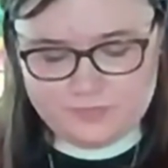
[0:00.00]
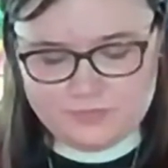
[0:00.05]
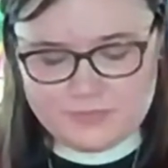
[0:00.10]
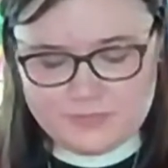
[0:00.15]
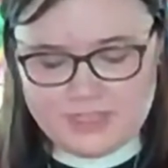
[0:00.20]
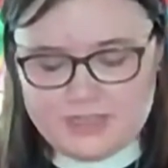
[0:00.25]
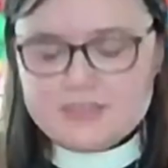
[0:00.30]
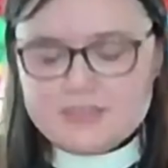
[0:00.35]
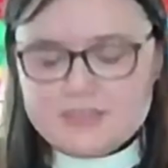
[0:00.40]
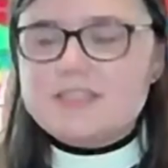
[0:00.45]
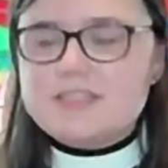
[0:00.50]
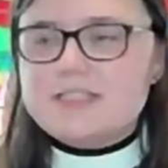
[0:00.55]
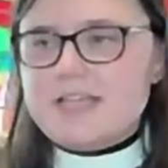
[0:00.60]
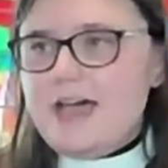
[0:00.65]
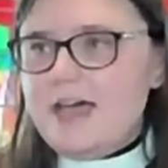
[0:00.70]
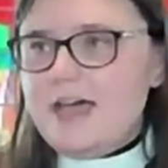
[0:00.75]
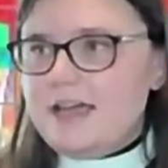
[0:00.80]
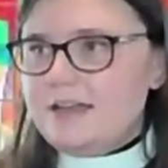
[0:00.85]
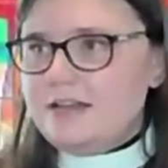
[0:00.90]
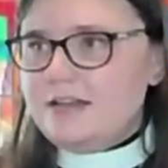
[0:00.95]

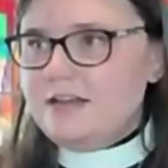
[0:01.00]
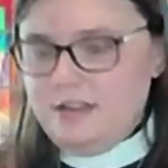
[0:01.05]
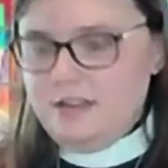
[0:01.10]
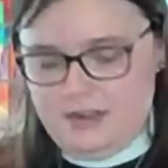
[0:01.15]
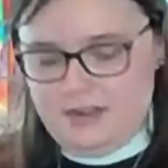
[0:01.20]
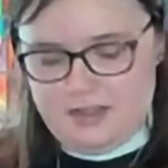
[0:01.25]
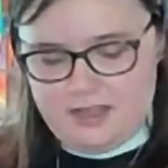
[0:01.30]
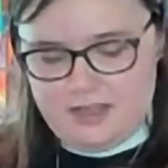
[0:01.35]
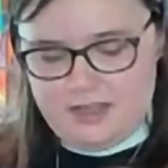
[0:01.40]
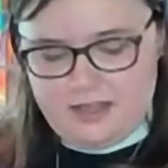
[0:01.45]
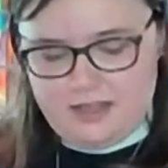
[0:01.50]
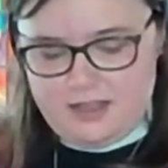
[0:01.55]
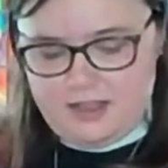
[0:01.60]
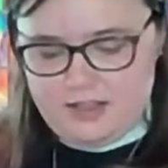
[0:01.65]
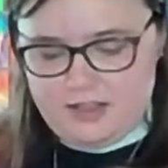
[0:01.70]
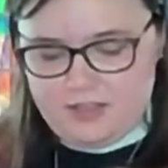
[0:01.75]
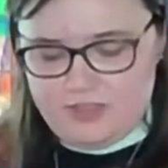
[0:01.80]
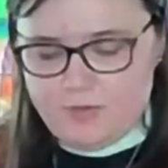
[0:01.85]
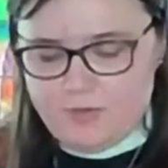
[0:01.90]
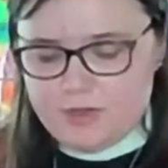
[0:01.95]
Instead,
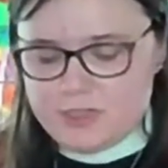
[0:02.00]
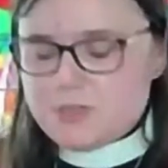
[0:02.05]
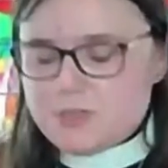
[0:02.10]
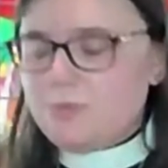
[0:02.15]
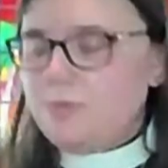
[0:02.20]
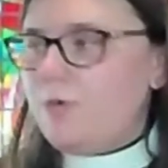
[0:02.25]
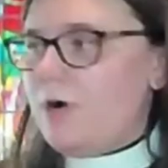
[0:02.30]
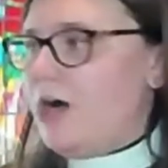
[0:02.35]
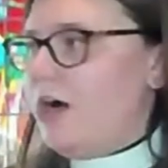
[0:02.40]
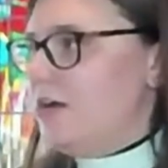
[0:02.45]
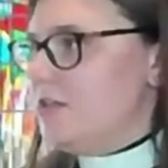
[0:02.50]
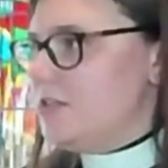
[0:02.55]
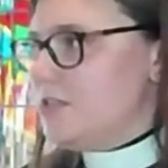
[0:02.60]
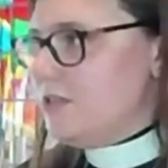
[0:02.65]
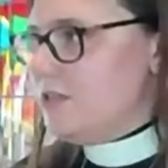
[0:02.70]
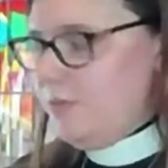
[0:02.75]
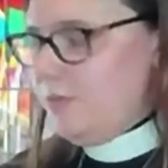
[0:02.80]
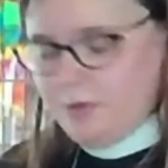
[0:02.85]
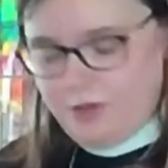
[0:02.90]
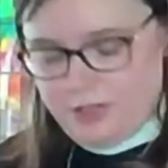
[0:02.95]
they were to walk to
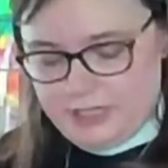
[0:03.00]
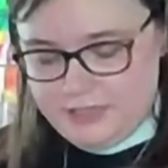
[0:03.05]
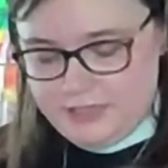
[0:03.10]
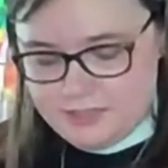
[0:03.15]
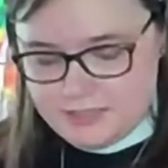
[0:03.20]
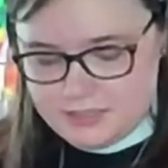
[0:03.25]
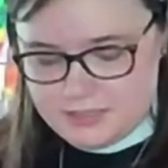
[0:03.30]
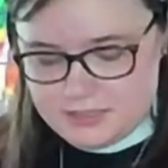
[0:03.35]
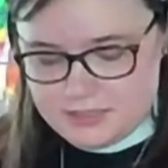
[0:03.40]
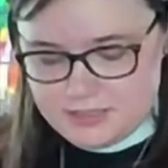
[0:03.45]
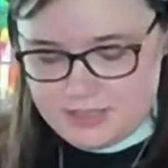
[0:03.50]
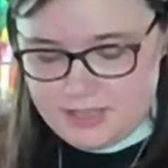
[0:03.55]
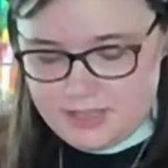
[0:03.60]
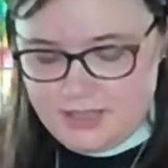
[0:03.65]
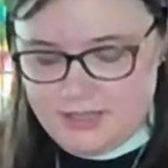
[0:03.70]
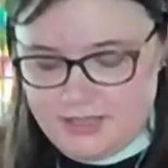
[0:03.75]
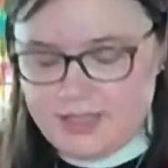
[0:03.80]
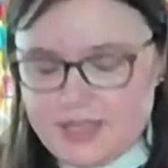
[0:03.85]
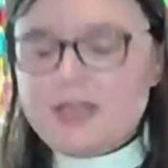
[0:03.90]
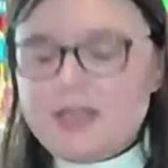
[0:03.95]
the priest
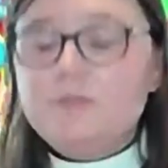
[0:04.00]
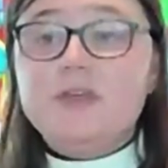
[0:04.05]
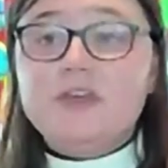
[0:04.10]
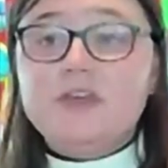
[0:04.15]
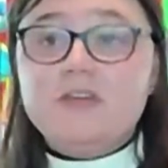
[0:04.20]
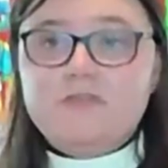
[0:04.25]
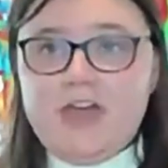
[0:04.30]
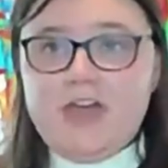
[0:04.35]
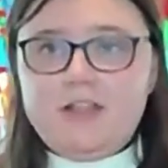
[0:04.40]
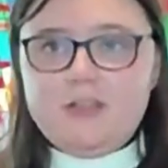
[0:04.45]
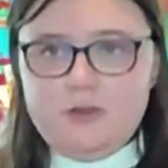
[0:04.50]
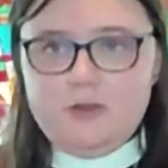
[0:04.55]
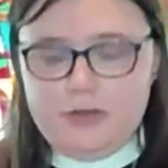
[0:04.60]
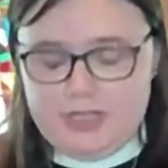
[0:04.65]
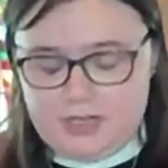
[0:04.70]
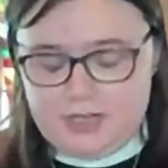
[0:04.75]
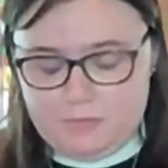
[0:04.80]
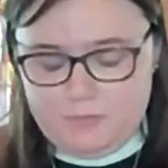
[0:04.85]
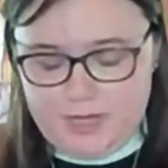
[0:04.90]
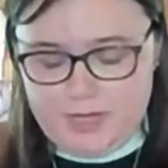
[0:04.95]
and be
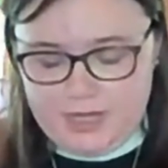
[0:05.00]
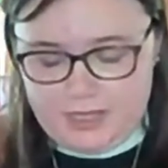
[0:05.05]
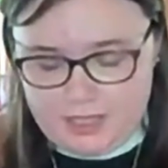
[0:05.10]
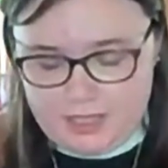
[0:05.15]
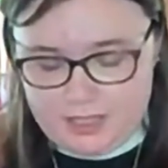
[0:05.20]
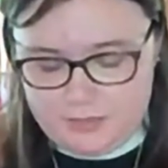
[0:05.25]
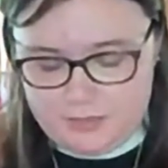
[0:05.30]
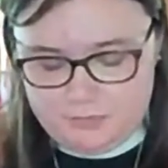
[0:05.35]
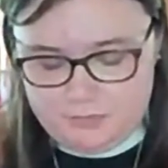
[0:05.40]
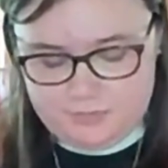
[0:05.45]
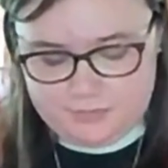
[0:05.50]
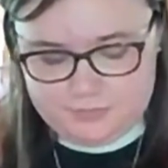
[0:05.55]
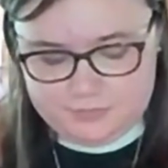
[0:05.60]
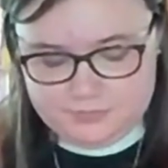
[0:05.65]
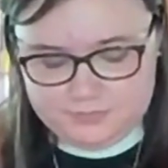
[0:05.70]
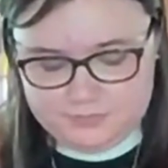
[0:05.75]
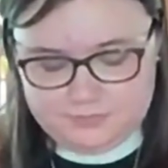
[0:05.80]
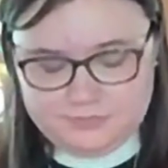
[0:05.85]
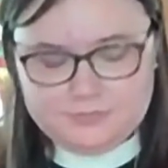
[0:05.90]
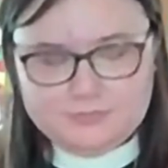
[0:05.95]
evaluated by him.
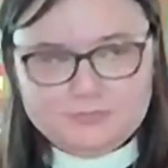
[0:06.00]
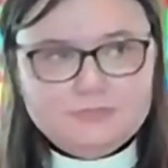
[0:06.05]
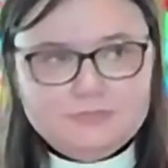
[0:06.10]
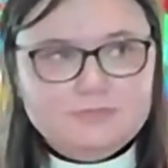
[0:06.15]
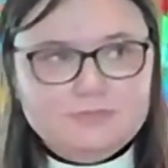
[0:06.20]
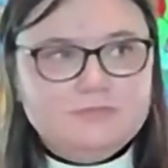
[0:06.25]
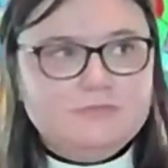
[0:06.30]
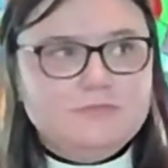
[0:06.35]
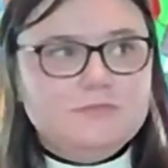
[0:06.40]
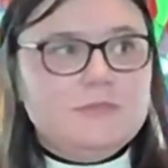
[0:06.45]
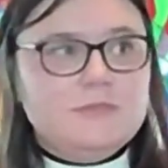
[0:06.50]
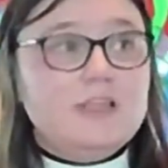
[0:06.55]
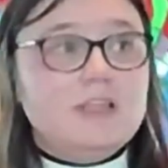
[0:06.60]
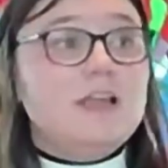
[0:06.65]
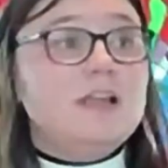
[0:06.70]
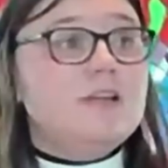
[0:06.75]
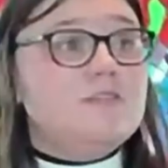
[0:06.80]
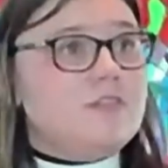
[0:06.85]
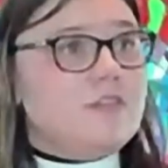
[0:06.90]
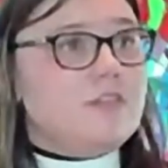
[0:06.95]

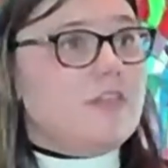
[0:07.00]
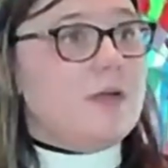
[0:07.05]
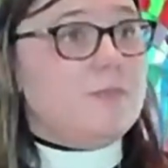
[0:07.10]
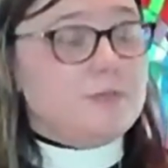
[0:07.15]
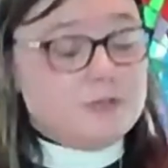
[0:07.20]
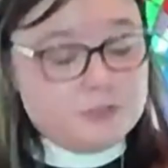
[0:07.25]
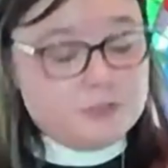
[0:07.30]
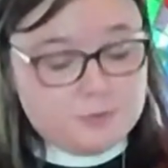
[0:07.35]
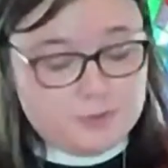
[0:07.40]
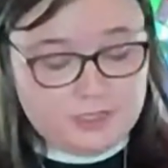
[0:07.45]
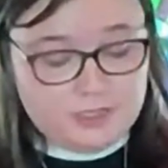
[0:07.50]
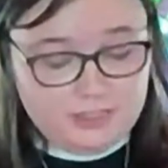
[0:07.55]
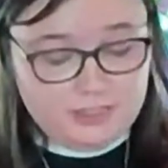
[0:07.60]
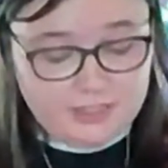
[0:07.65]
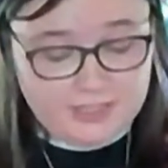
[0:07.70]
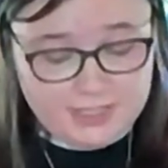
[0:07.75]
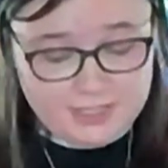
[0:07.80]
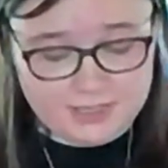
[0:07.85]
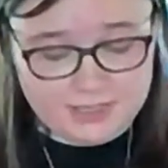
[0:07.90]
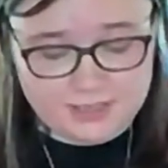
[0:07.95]
And if the lepers were
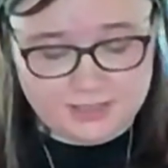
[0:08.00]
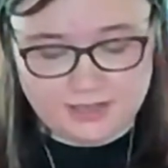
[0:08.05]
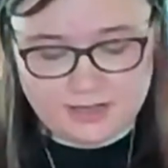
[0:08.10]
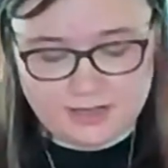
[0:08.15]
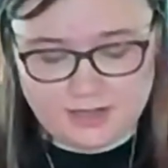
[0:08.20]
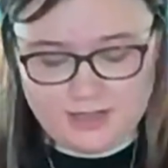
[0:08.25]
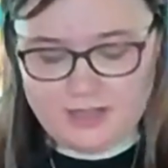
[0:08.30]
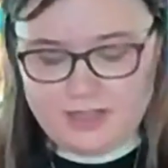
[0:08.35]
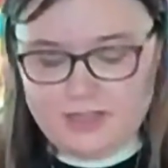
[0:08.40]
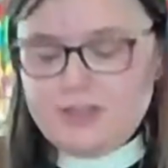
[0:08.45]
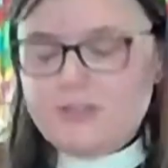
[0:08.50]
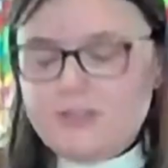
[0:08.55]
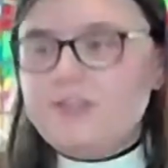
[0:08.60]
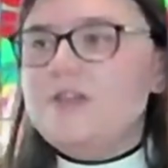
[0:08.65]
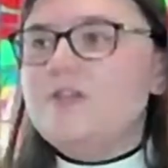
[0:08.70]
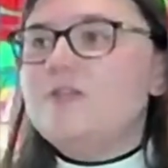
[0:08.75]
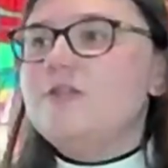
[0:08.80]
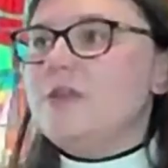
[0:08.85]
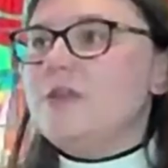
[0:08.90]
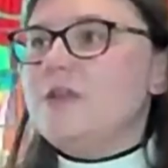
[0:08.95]
clean,
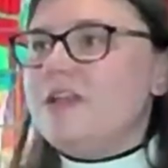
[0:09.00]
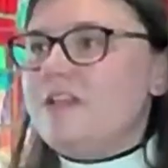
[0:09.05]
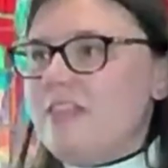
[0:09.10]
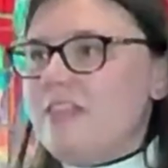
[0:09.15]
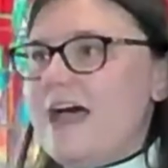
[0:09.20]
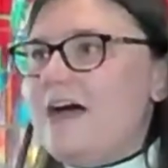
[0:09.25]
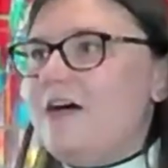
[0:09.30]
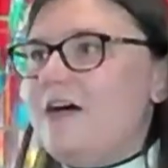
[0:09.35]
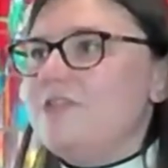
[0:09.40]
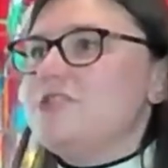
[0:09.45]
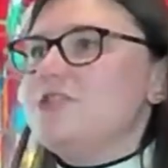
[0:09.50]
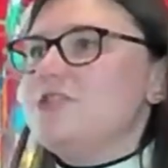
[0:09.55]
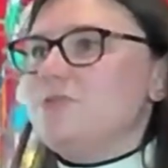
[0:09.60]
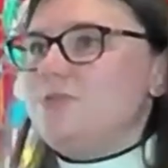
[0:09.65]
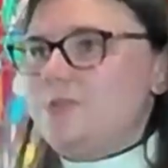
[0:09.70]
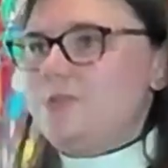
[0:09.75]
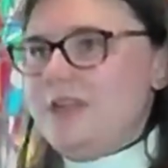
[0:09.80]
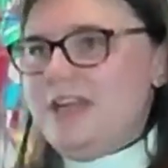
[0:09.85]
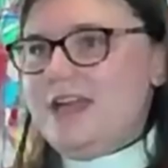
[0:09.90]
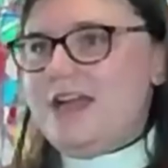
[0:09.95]
they would be allowed to
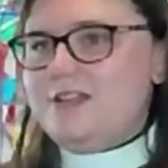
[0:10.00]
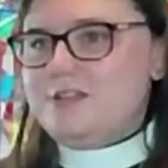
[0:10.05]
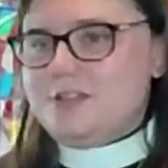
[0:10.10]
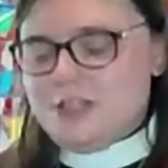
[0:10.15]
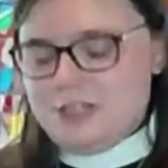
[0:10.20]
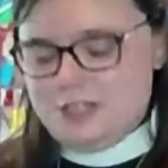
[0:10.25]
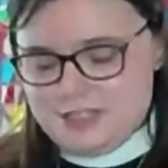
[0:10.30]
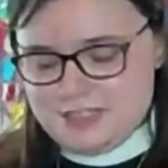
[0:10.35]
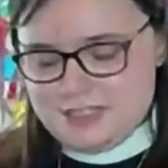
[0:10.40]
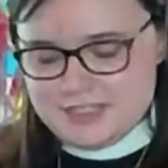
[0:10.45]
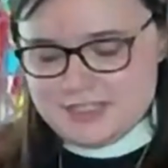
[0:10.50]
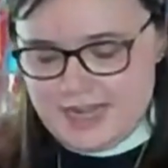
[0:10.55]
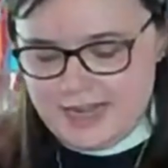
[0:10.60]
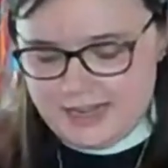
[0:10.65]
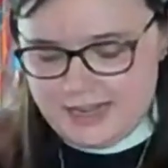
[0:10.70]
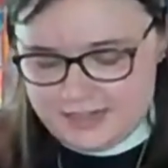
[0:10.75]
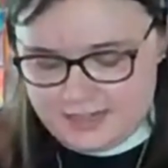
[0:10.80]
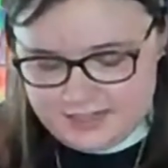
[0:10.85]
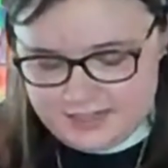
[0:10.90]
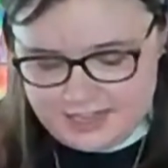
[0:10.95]
re-enter
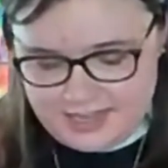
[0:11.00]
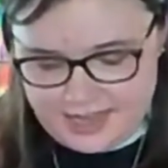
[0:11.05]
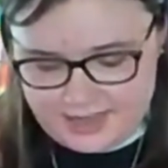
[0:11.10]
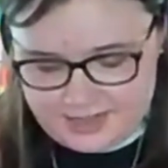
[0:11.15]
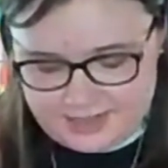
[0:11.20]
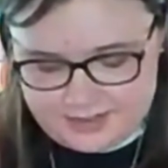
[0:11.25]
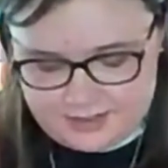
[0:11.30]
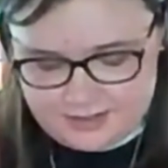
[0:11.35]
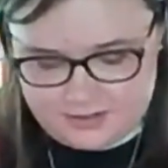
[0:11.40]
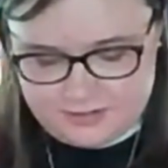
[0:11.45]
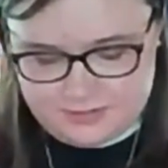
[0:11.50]
society again.